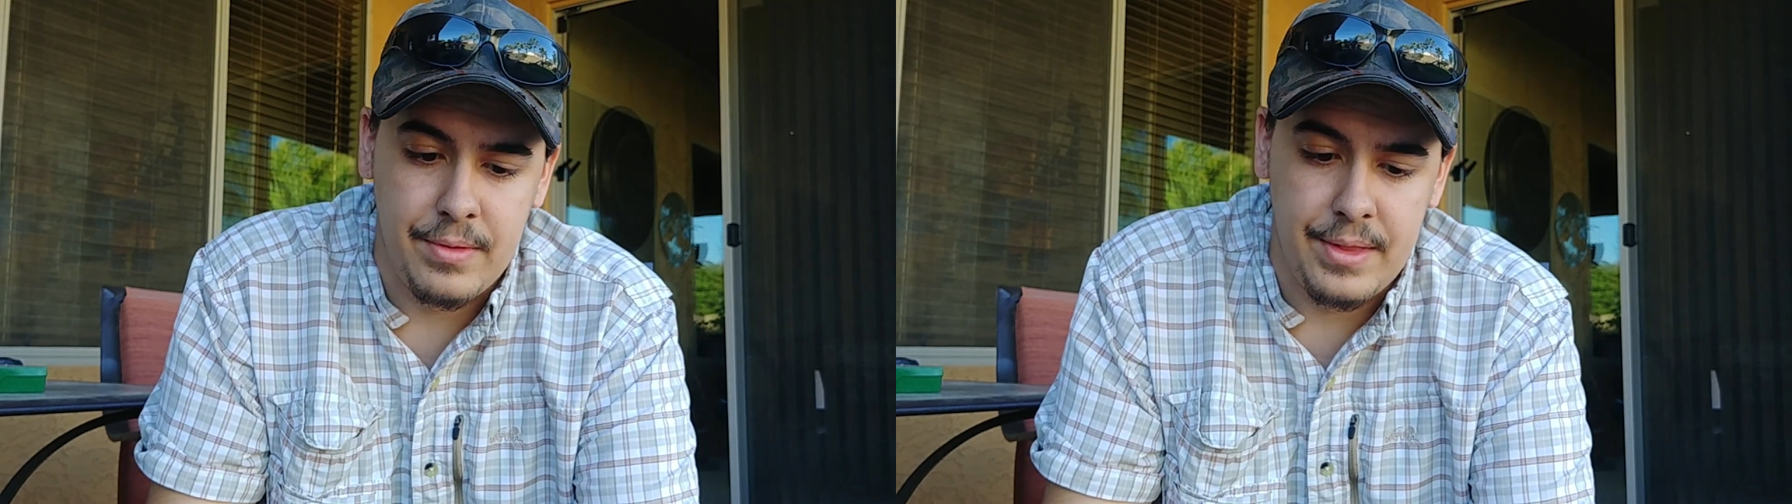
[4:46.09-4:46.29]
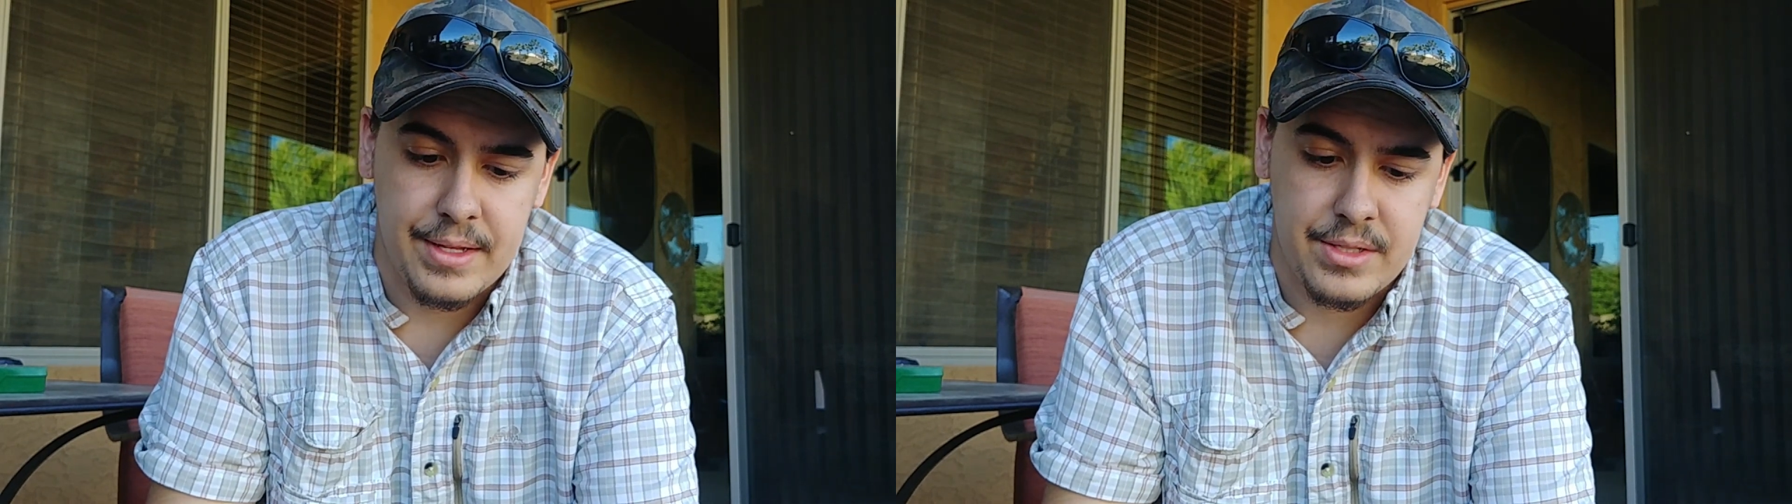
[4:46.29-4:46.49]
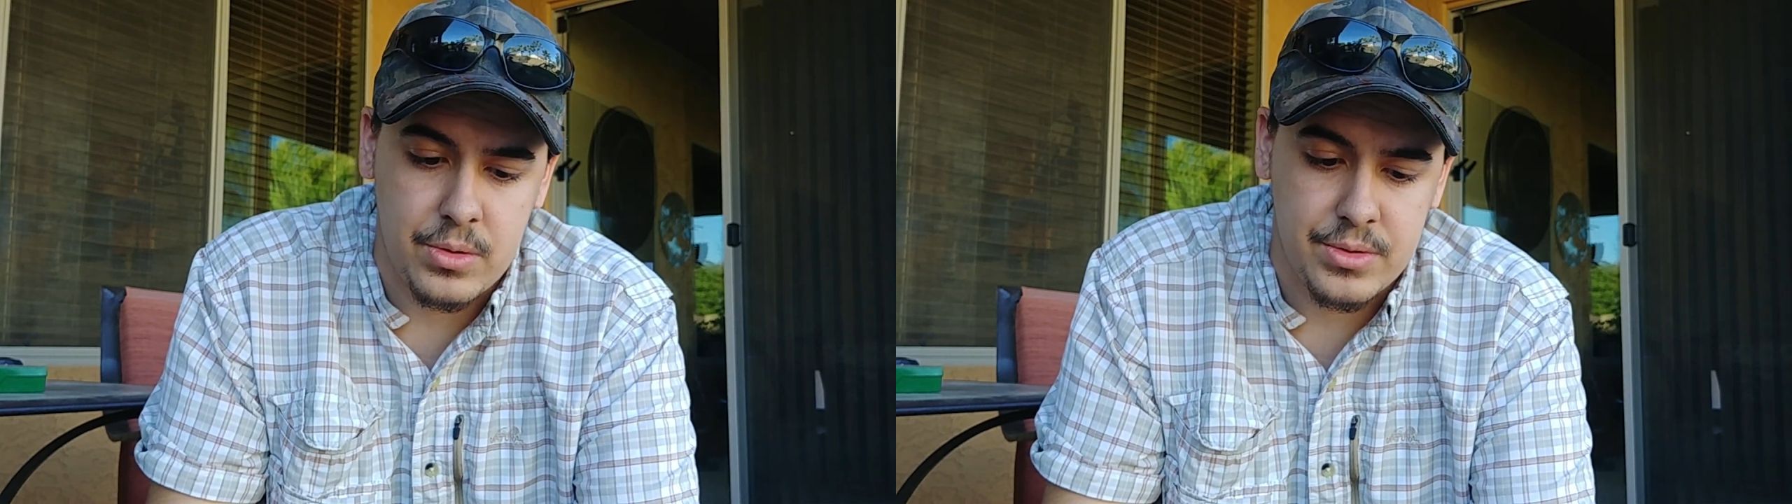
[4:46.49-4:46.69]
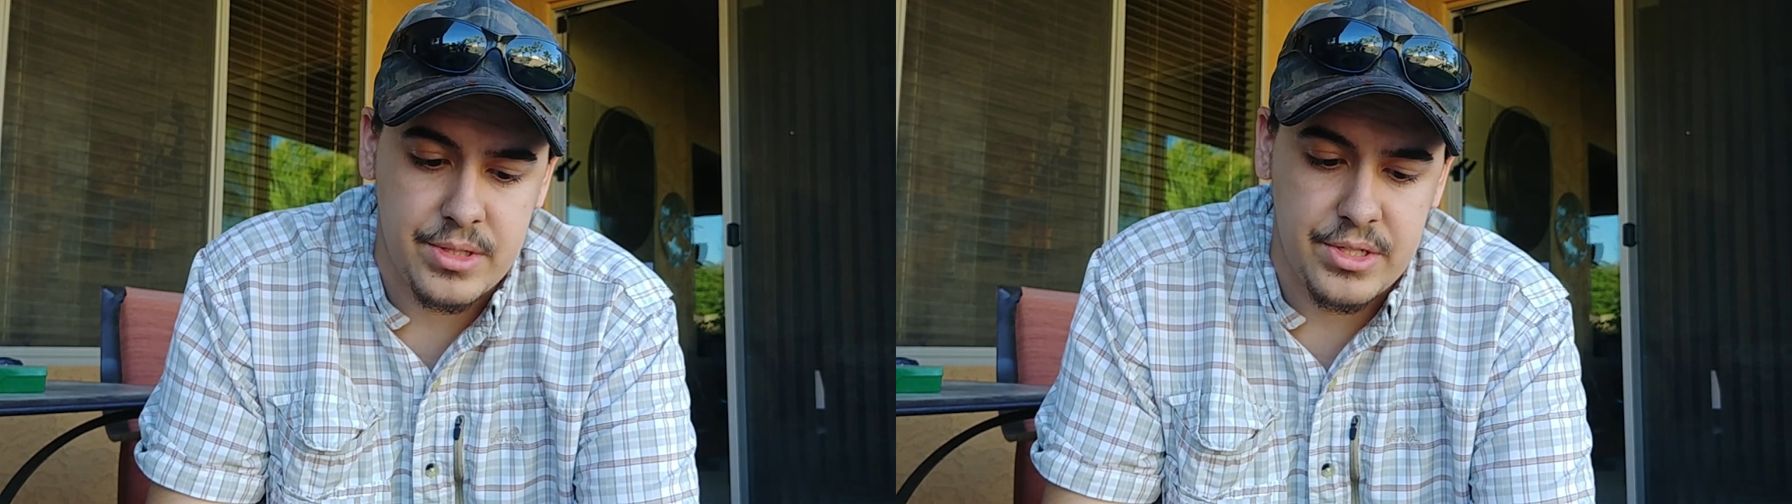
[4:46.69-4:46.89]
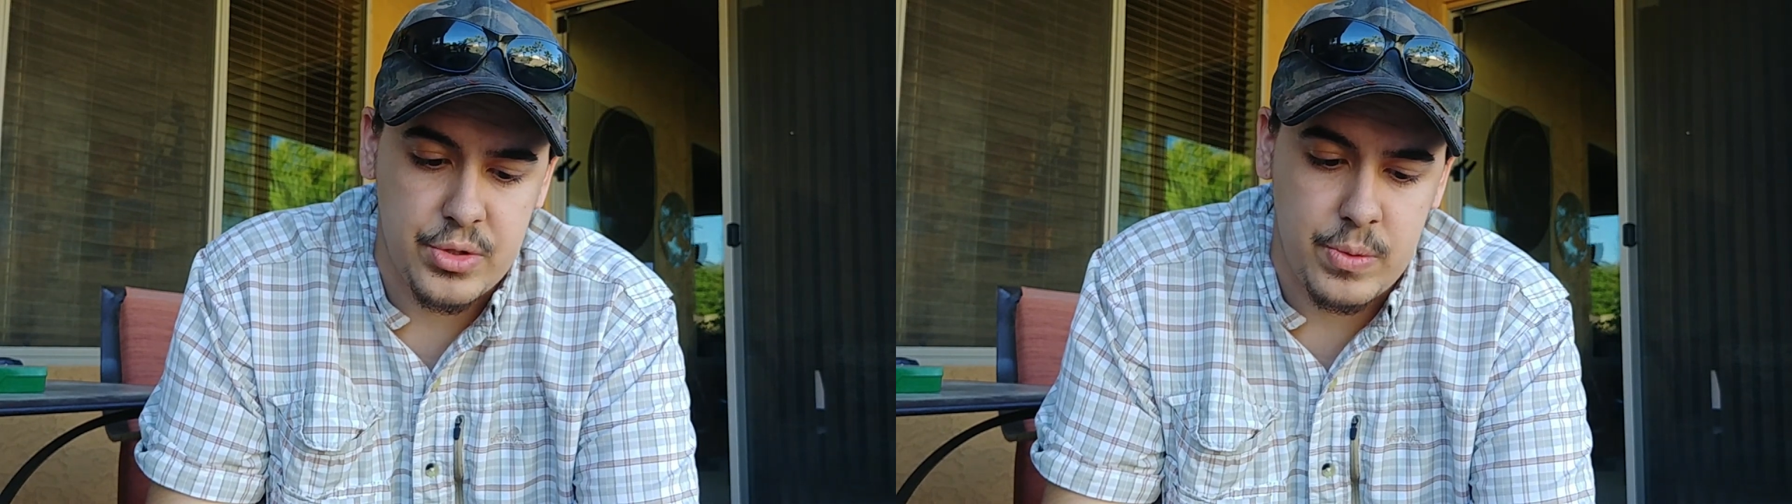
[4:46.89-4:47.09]
this whole
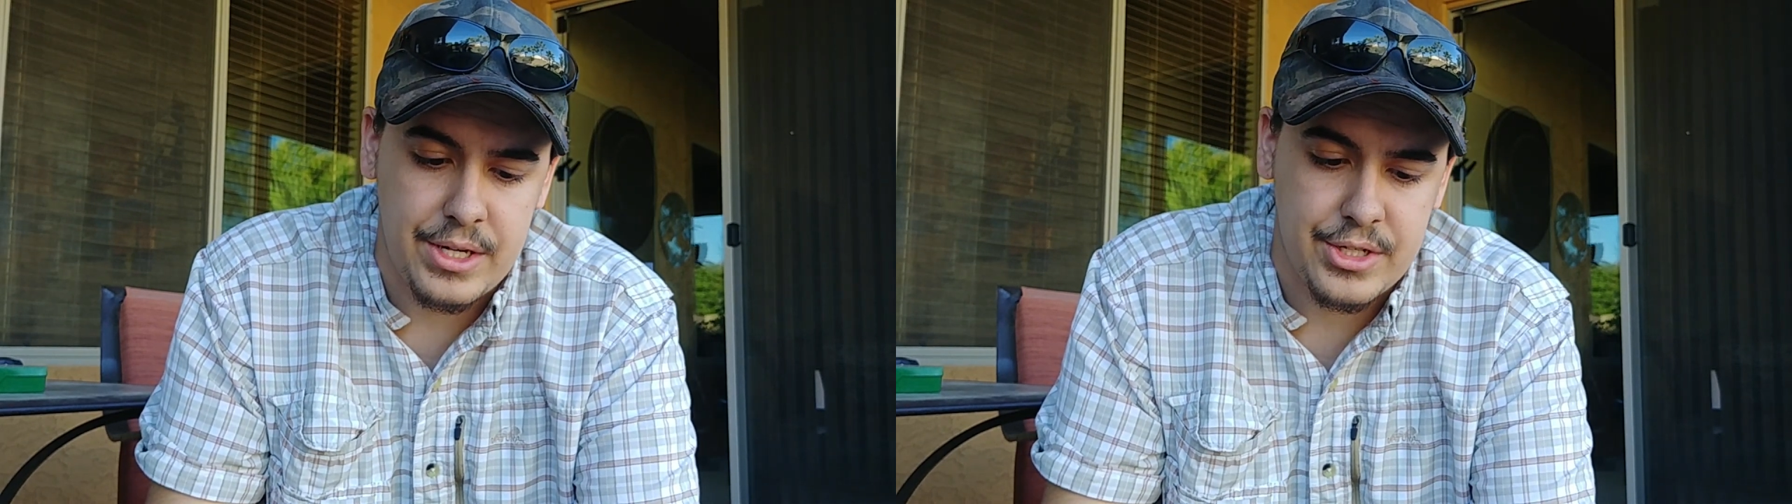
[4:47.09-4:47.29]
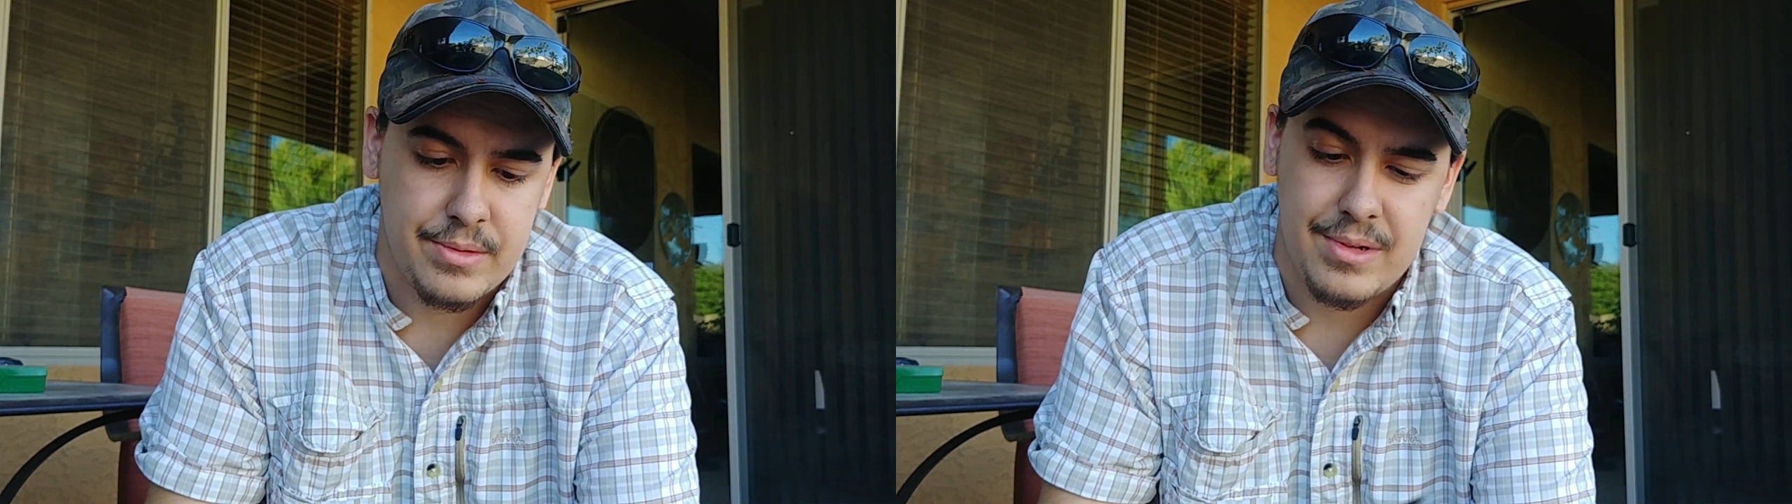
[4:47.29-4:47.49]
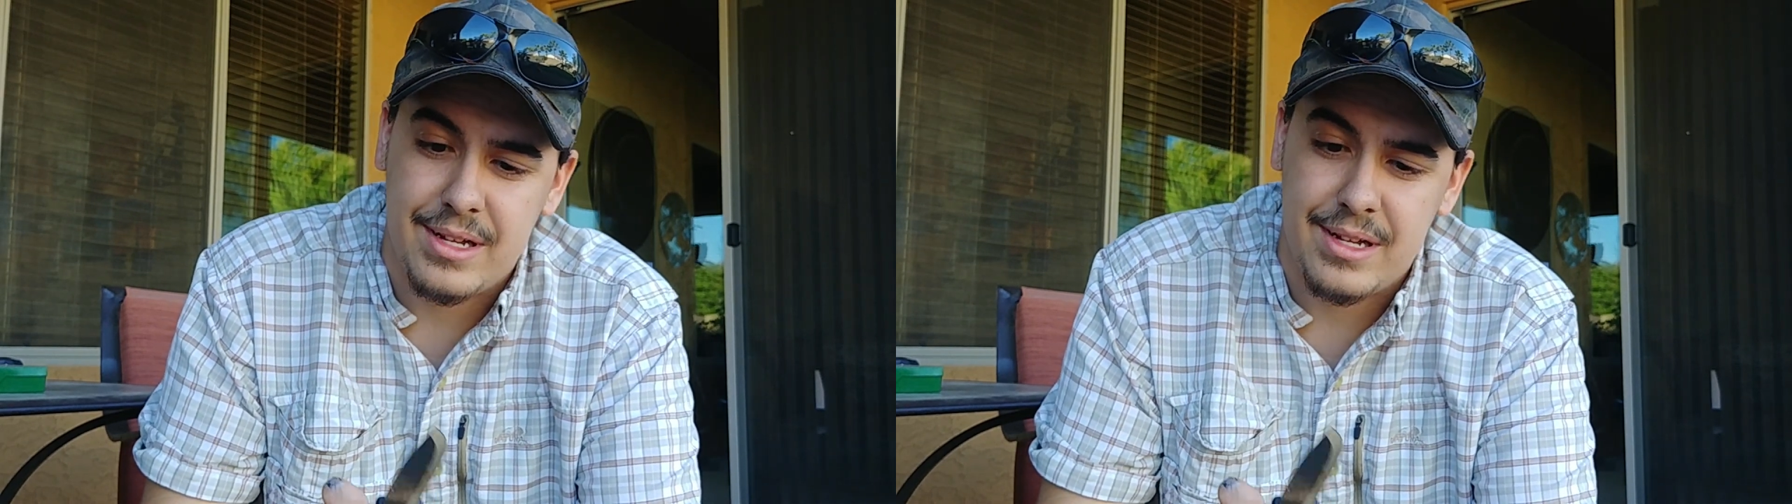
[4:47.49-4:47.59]
situation.